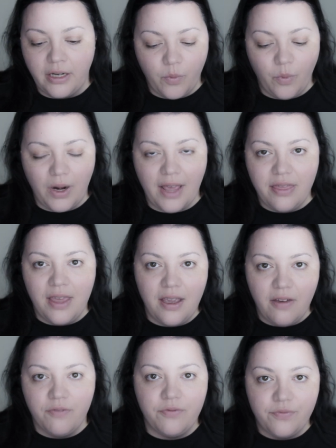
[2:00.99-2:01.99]
When I
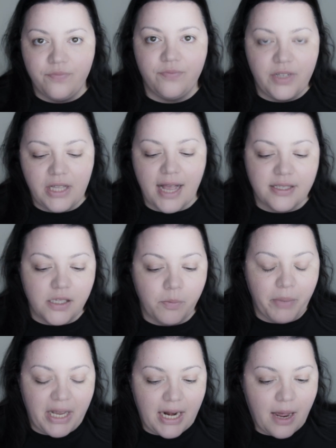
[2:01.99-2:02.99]
think of classic
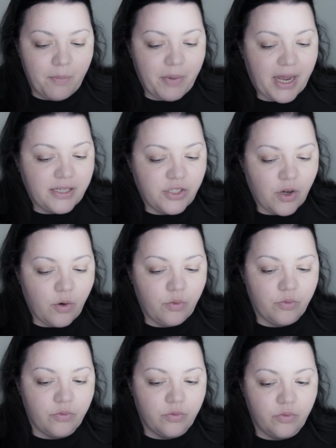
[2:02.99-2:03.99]
pinup, I don't
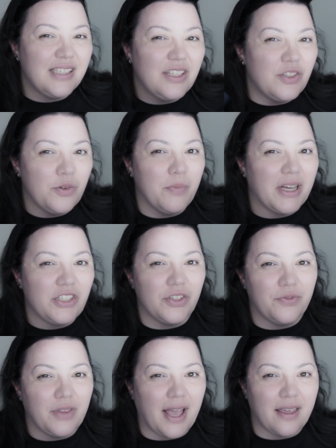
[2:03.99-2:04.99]
see too much
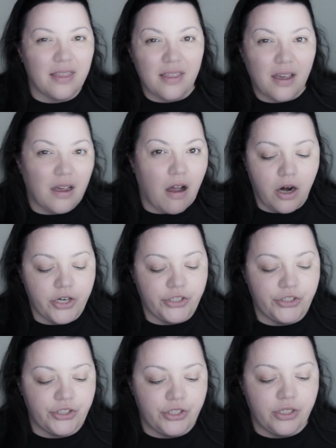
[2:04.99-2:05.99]
of like the
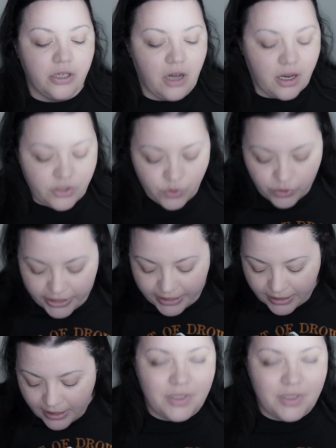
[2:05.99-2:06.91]
harsh contouring.